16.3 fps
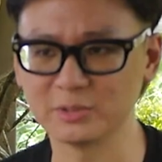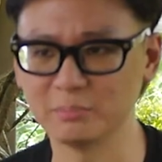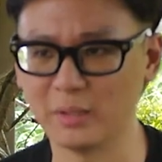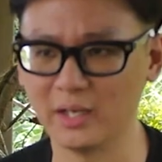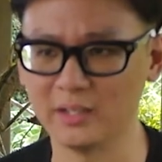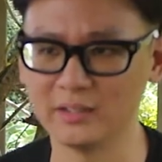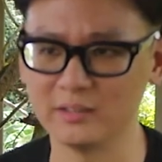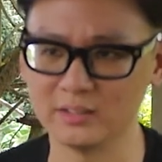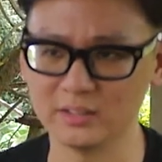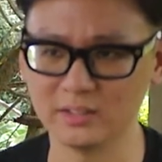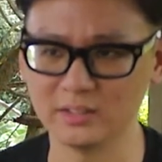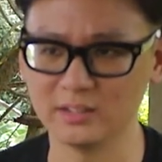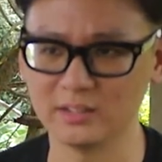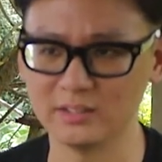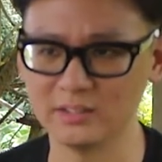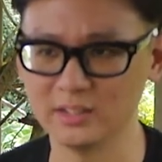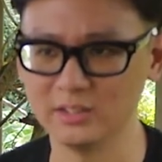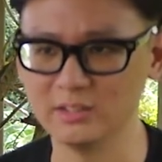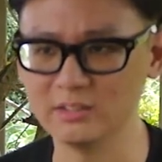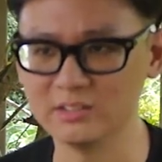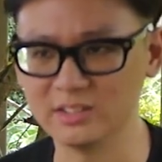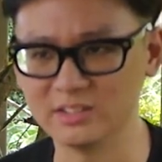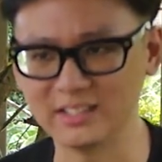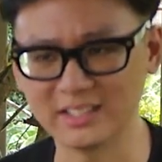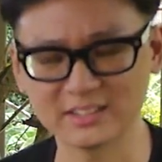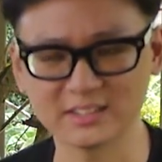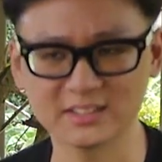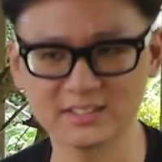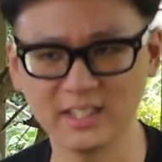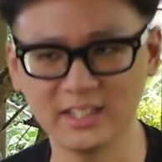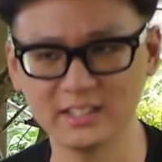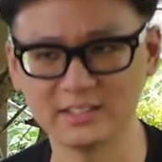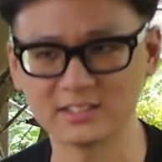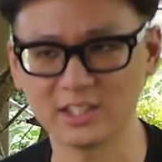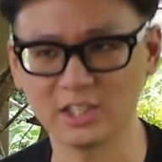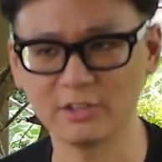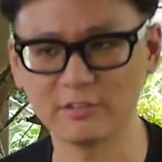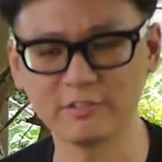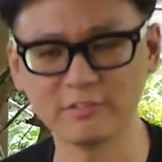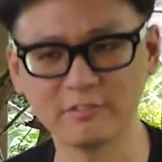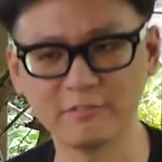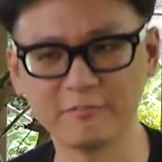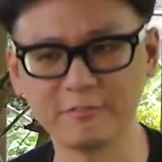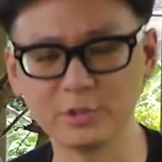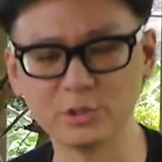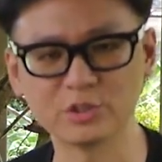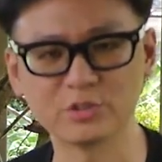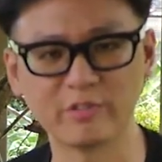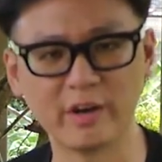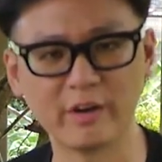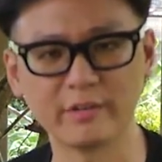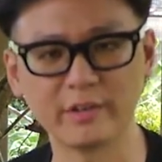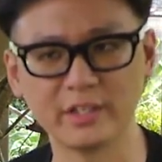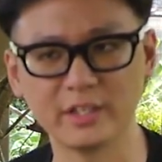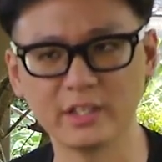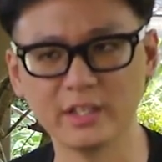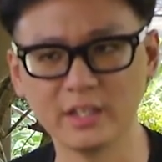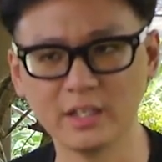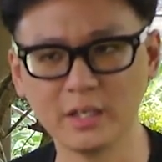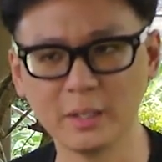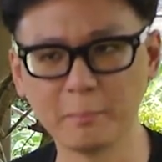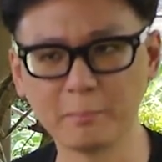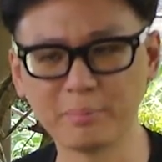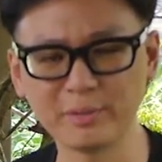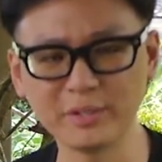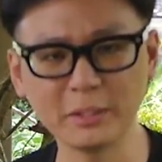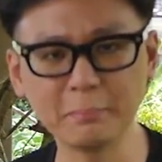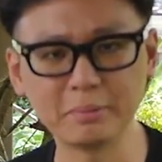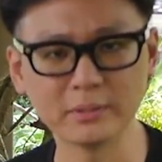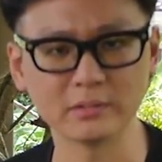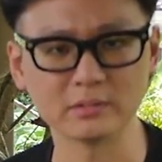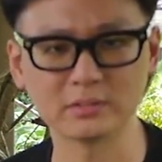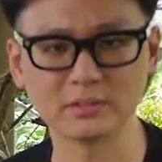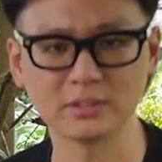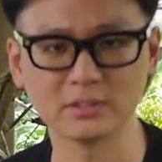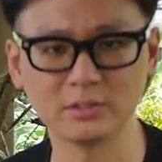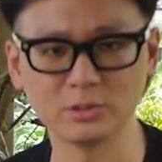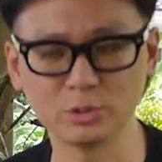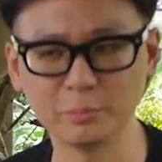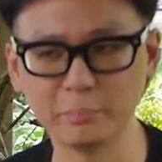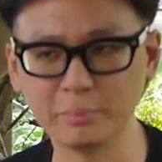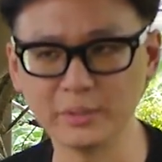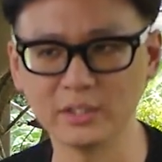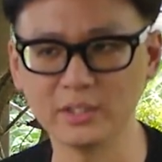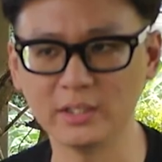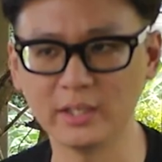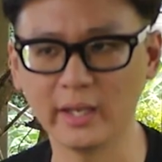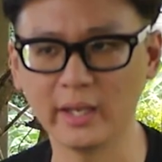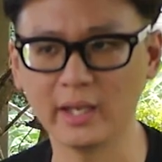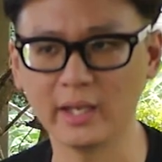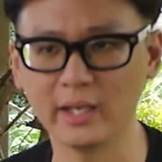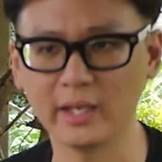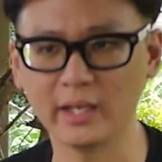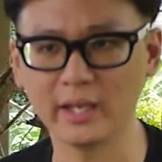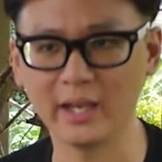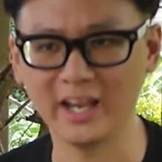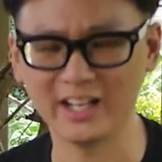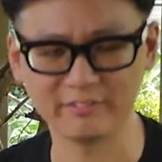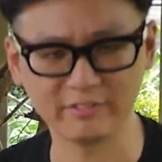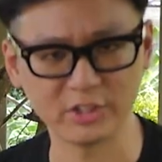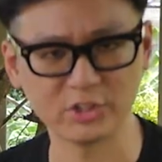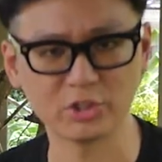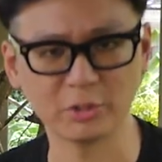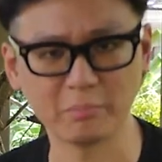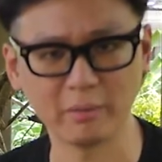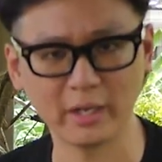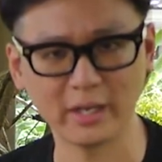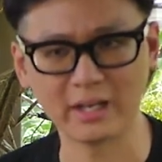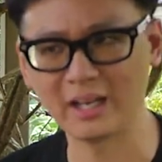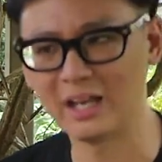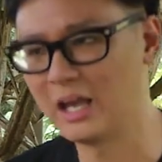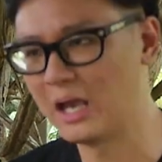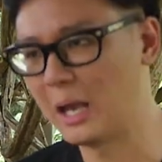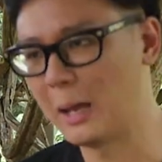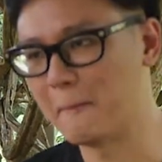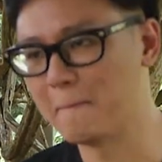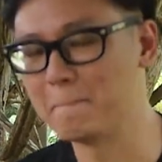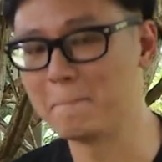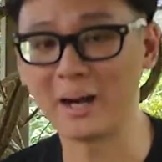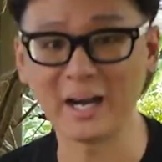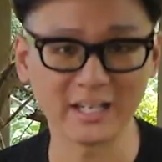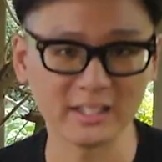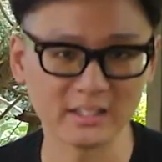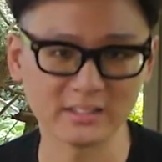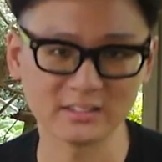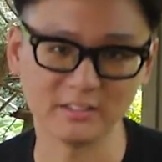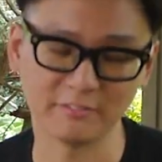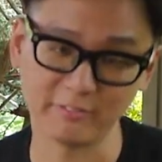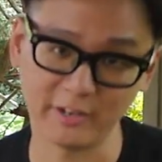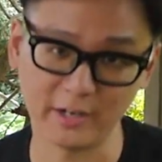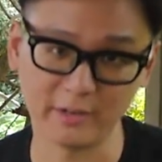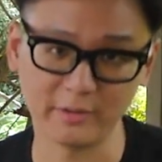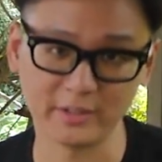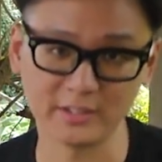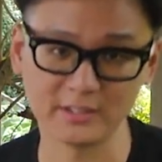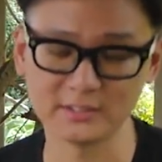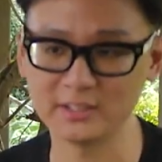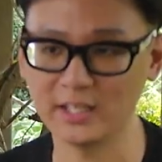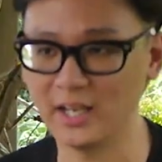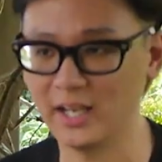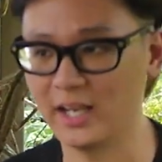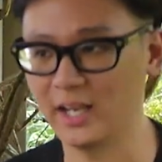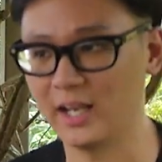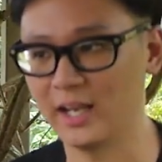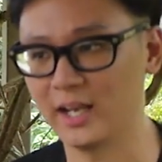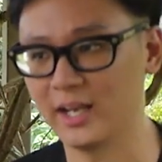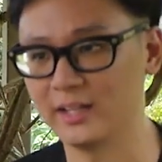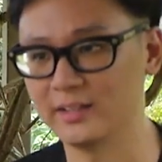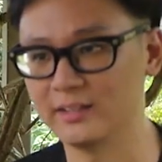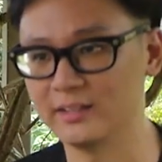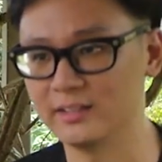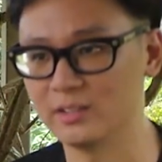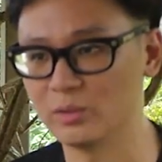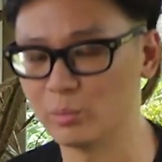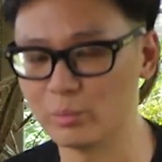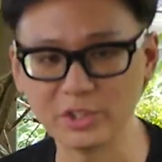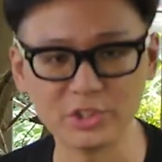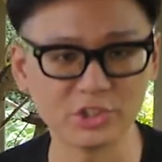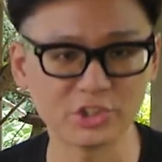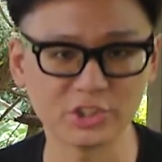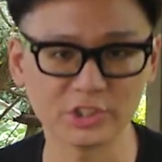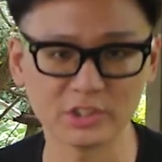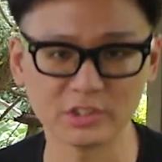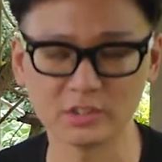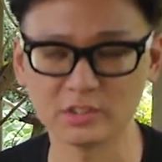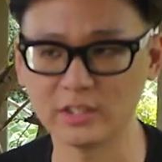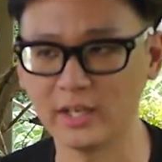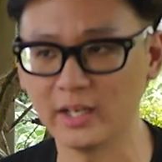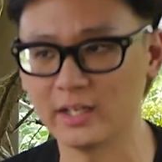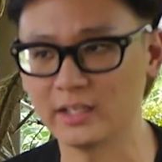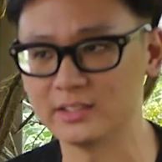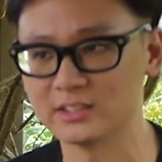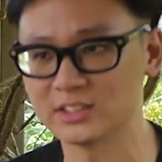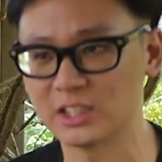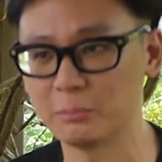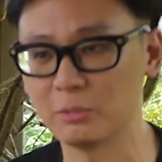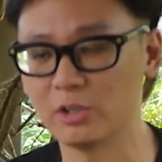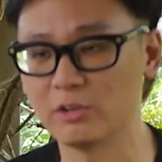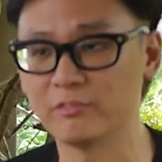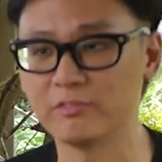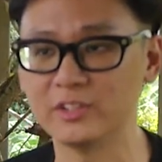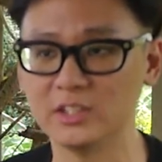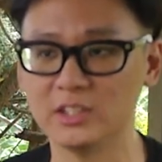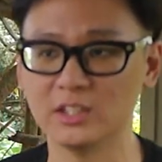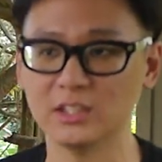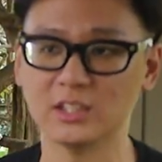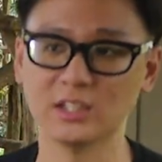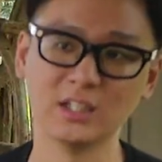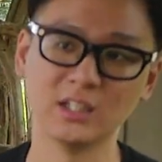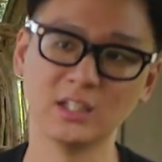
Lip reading: But the Desert Sled itself feels very pre-built to be a adventure bike, minus the fairings and the windshield and some of the